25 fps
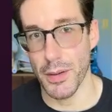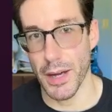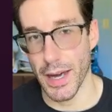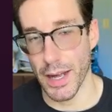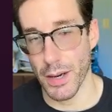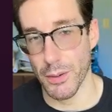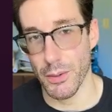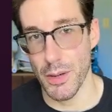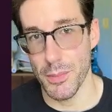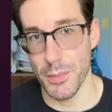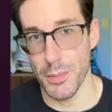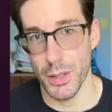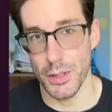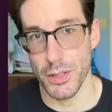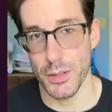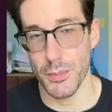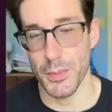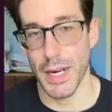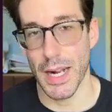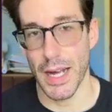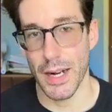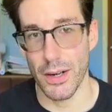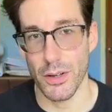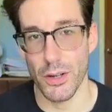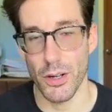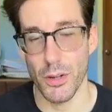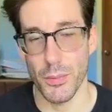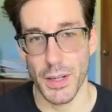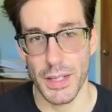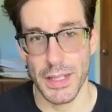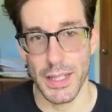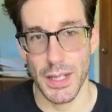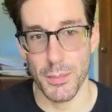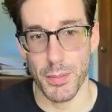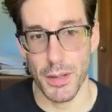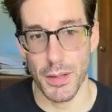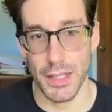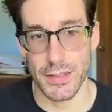how do I build them and how to go about
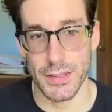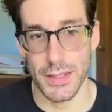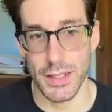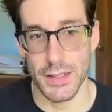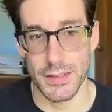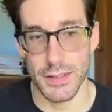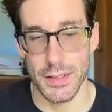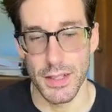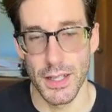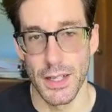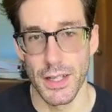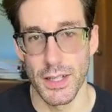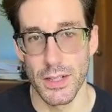that process.